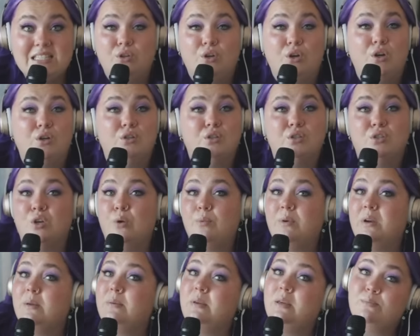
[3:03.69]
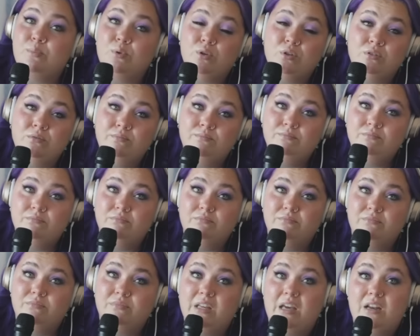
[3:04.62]
There are so many people
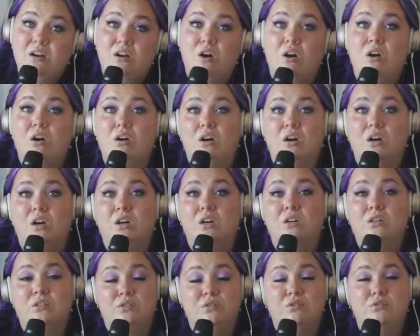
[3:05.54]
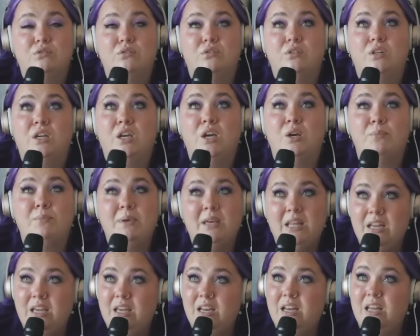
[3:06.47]
that are
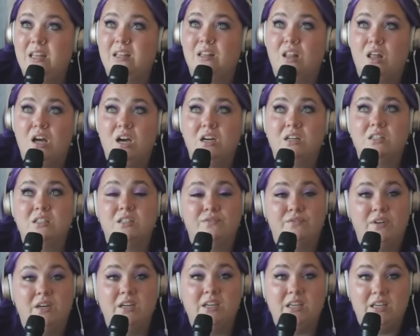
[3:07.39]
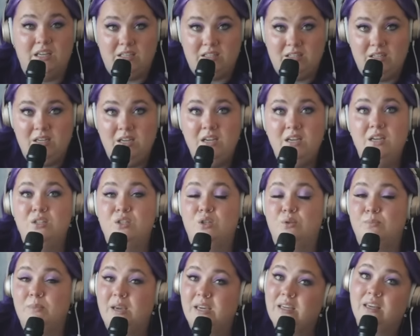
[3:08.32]
committed and locked the fuck in
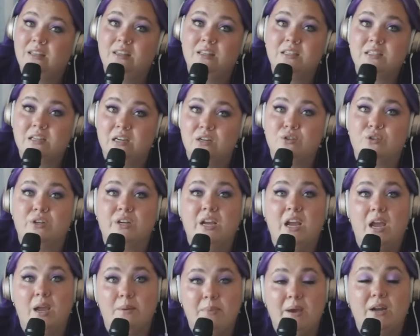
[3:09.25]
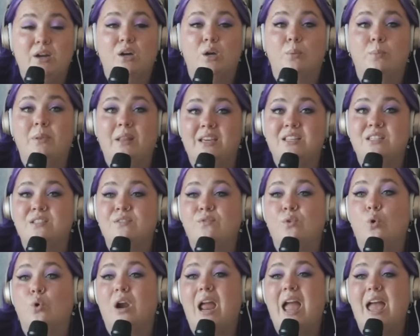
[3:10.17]
to making this country a better place
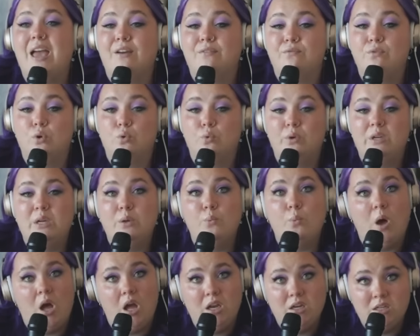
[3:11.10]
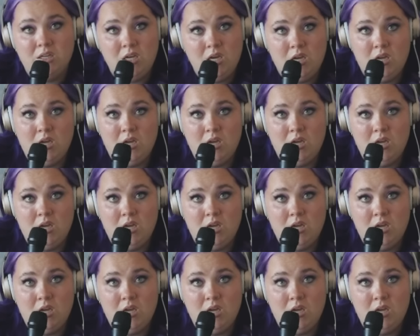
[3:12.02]
for everyone